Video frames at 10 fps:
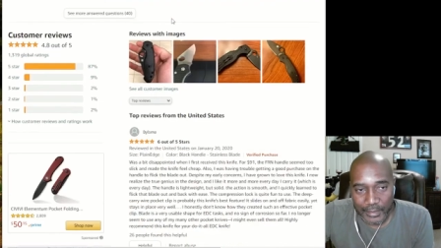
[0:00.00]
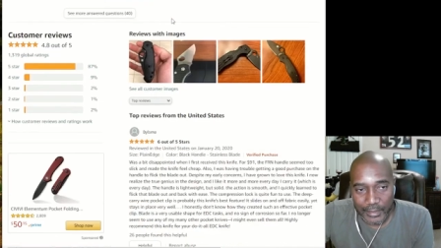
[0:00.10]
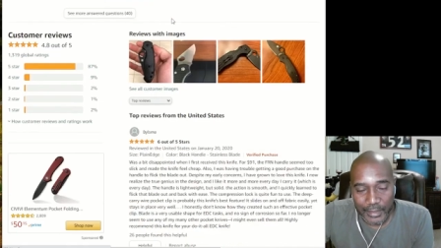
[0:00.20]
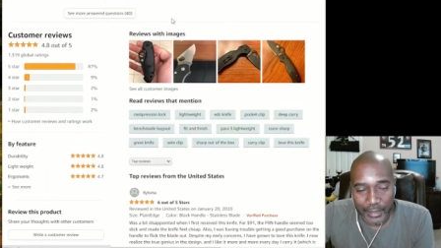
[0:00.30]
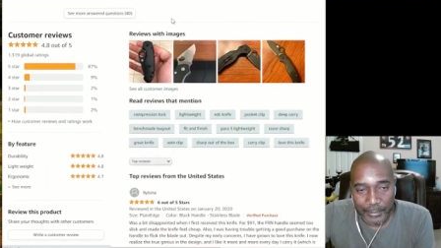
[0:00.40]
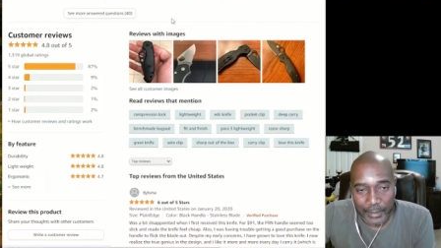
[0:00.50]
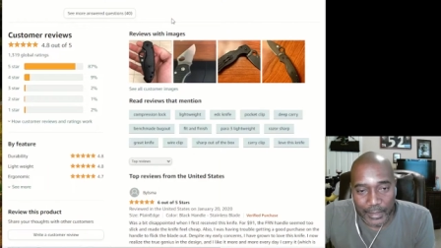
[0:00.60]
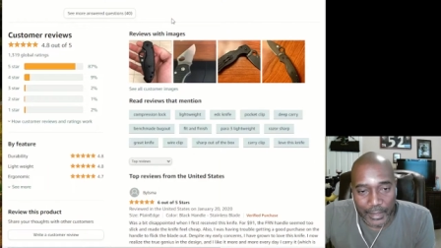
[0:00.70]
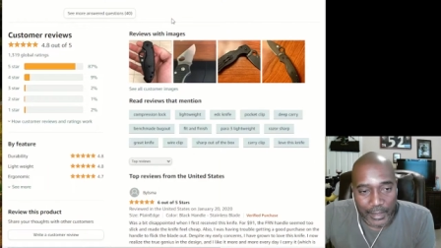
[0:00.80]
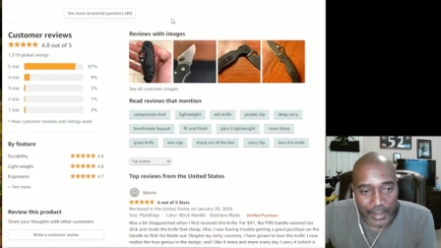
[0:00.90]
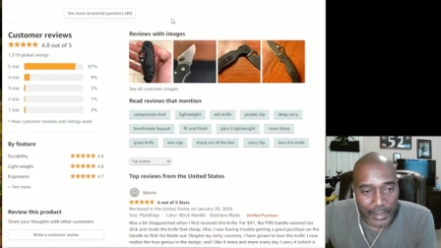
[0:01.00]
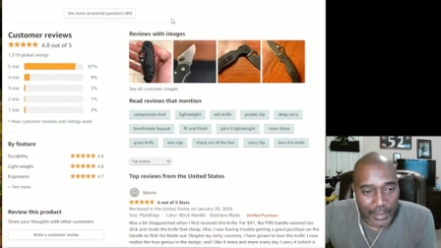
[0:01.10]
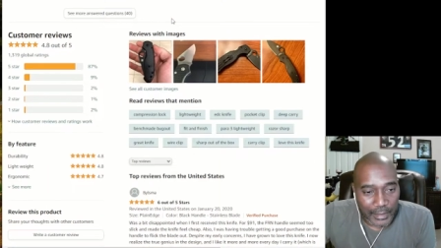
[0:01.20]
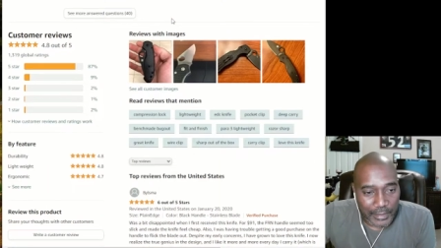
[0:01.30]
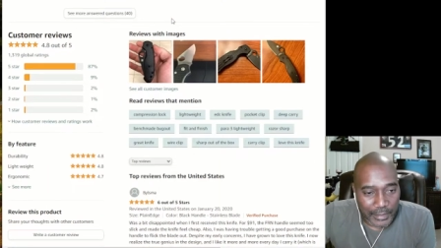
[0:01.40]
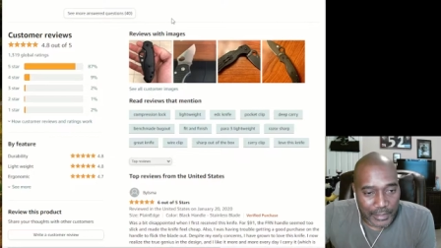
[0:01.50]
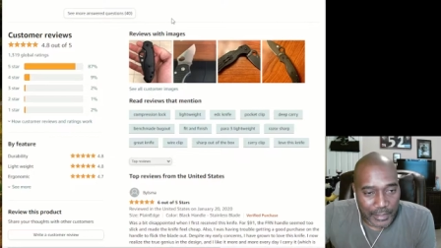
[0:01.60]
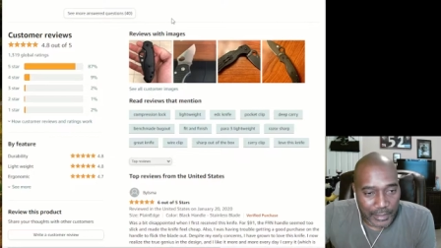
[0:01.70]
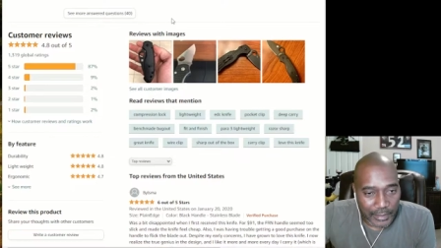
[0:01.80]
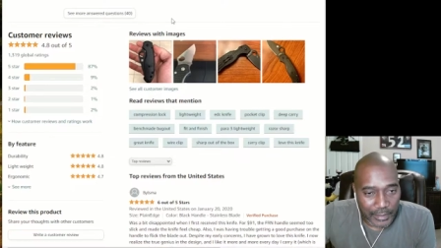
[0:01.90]
Let's
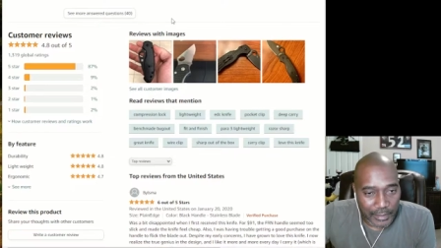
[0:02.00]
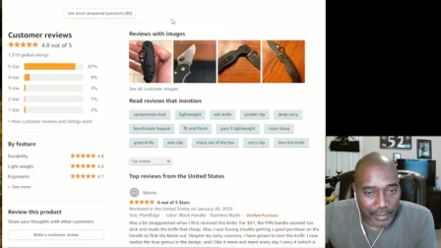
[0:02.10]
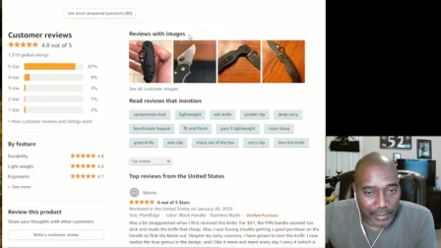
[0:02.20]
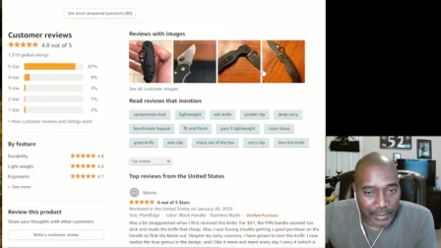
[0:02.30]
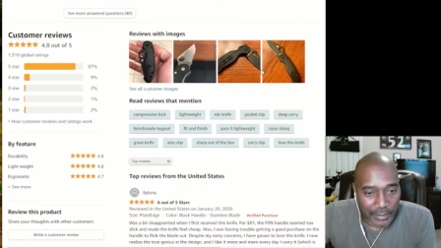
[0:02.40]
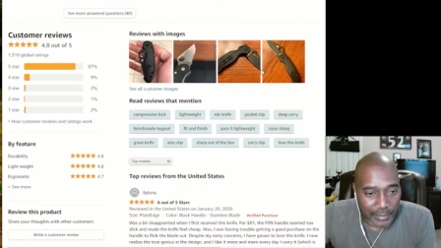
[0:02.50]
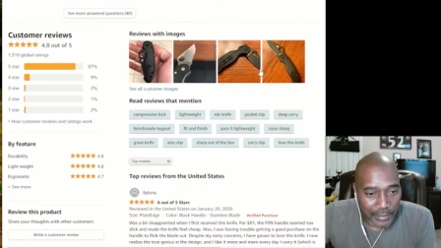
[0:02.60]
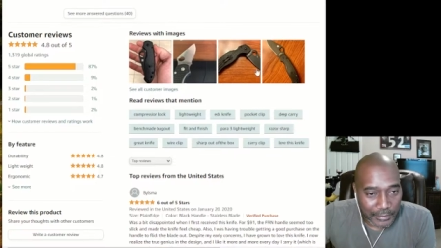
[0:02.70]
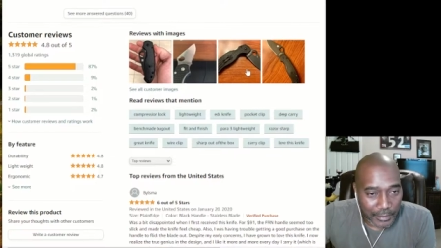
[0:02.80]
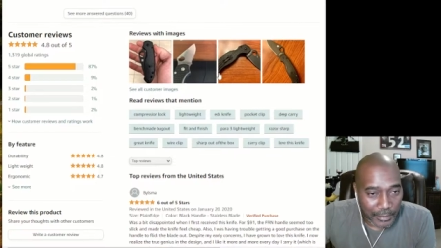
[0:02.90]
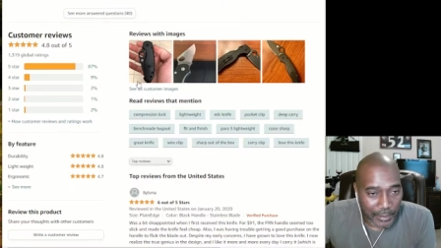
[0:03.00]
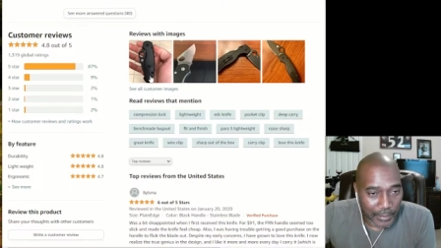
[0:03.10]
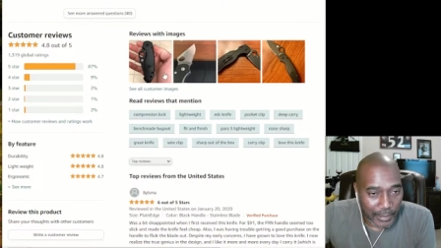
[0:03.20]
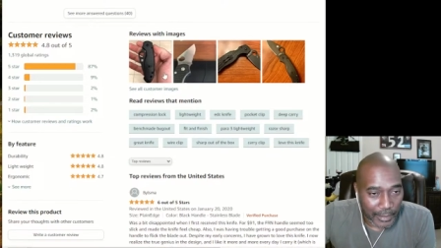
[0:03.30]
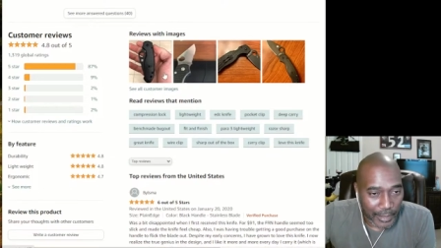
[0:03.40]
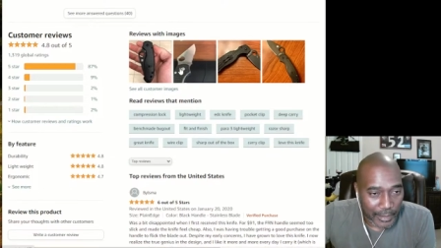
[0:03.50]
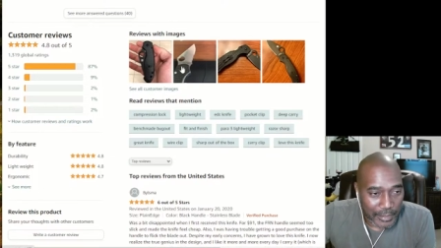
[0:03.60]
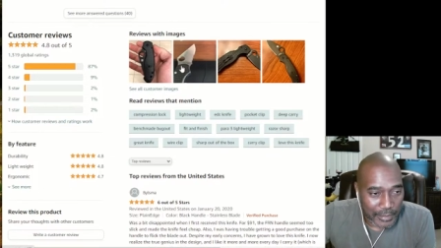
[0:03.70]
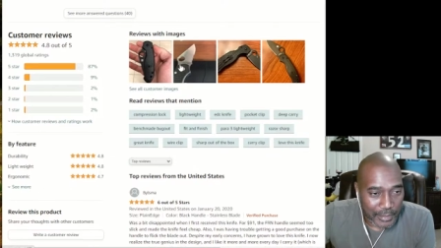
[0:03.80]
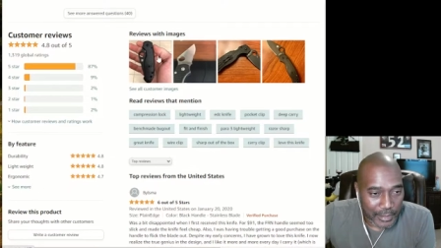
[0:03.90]
take a look. So a lot
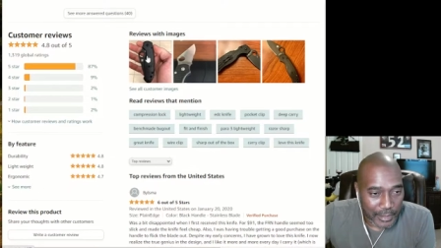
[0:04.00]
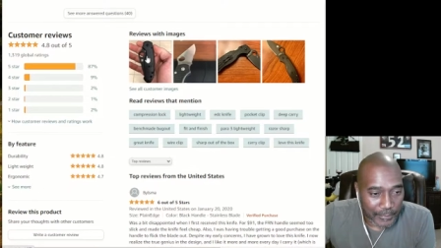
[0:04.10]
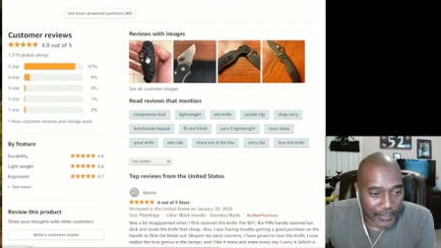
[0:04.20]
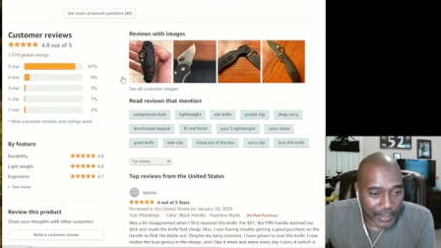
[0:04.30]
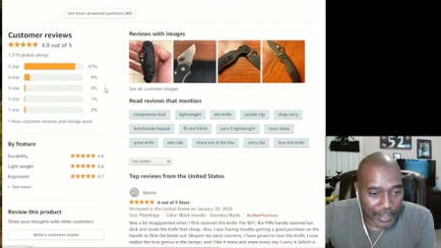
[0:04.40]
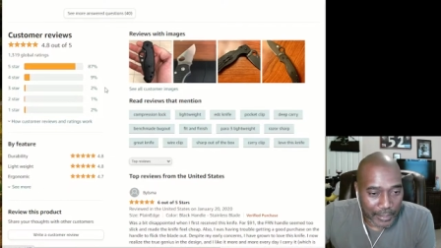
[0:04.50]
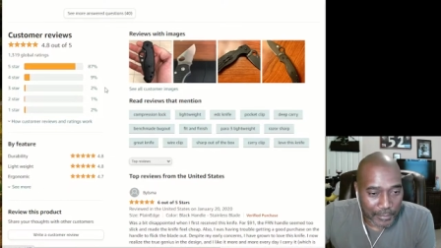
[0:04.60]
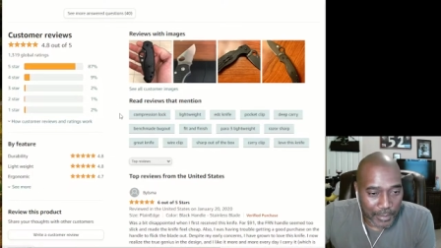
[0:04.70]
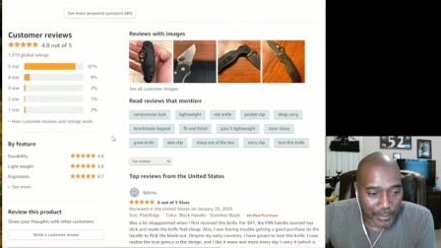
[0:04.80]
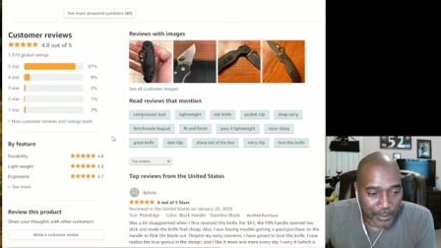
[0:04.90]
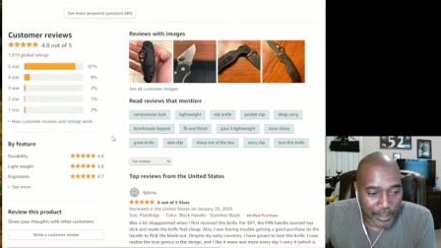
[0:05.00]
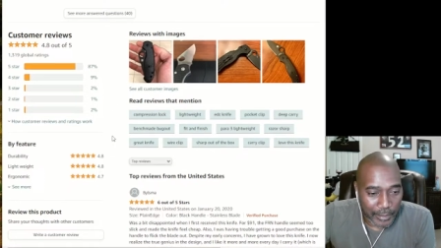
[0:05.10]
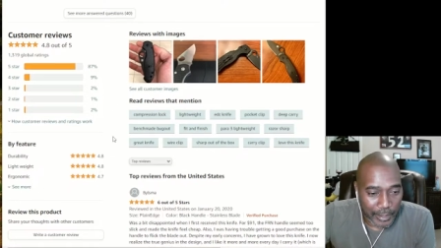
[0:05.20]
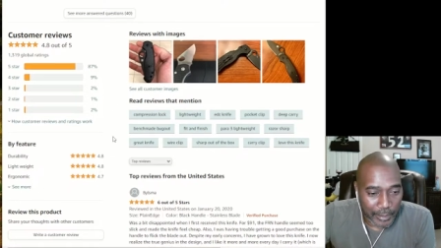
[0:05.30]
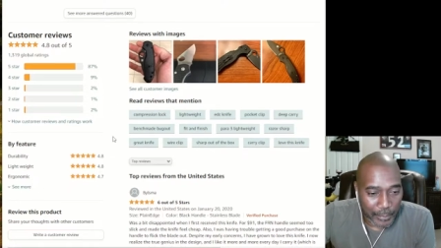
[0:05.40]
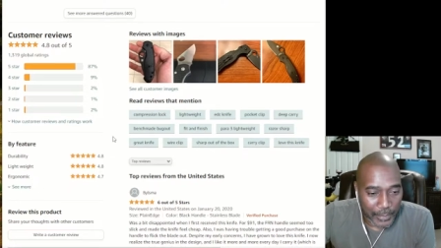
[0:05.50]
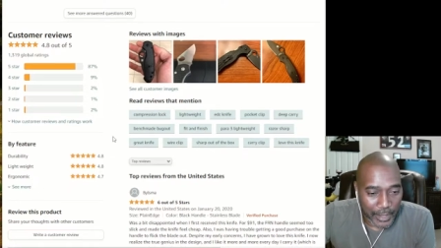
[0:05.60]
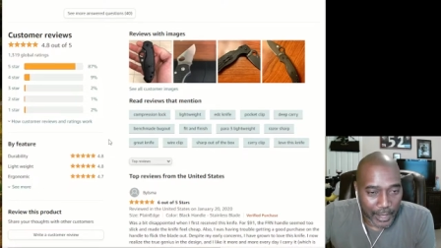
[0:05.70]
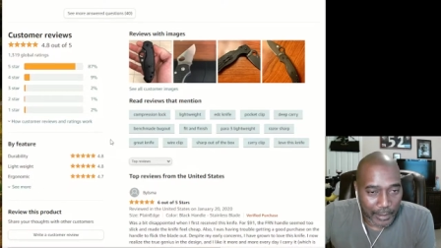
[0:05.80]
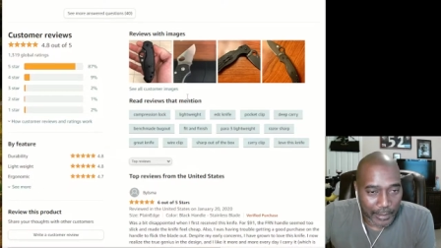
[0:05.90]
of these people they'll help you
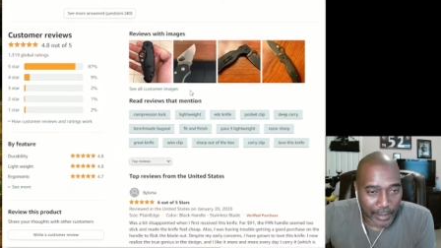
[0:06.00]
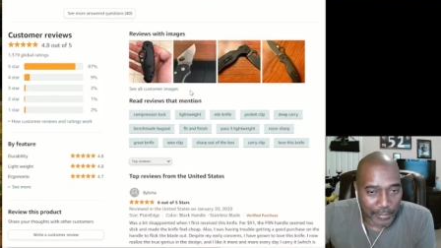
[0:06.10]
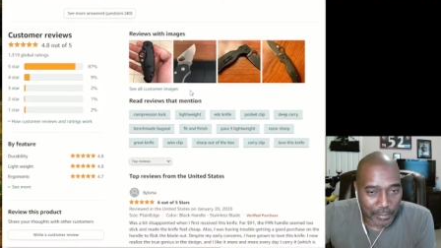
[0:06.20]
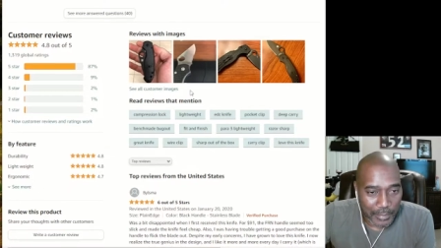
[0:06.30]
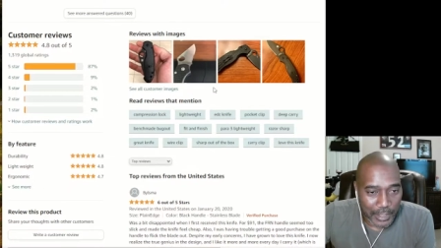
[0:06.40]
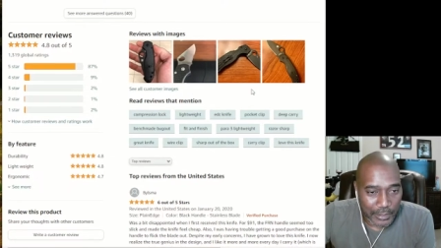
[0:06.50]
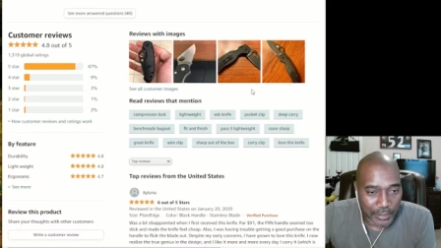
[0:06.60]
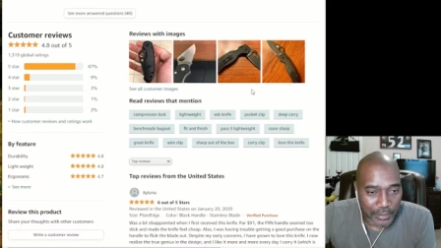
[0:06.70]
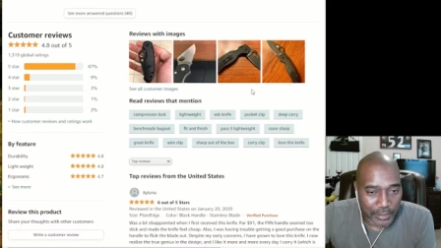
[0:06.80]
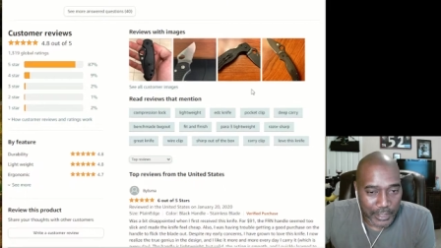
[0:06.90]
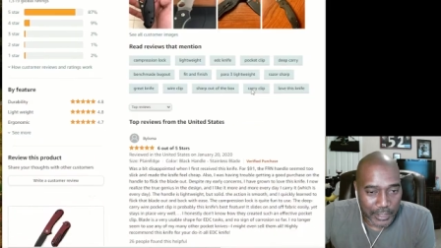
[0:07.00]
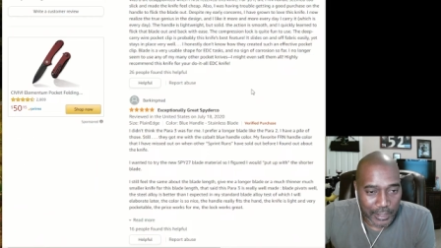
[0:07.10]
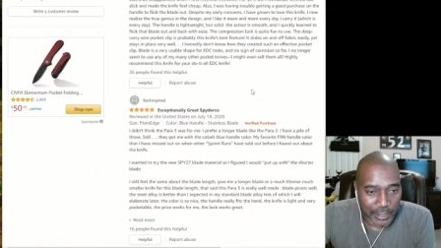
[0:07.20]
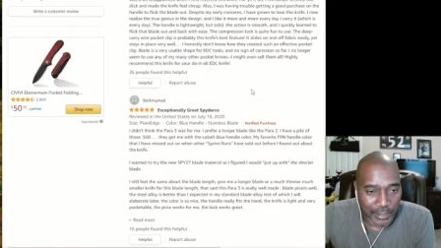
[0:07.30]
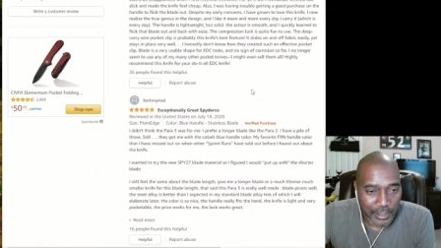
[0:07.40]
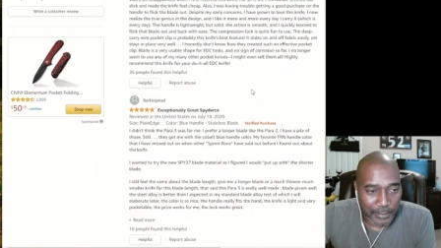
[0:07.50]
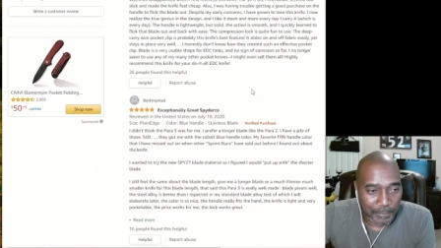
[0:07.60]
out. They'll have some pictures and things like that.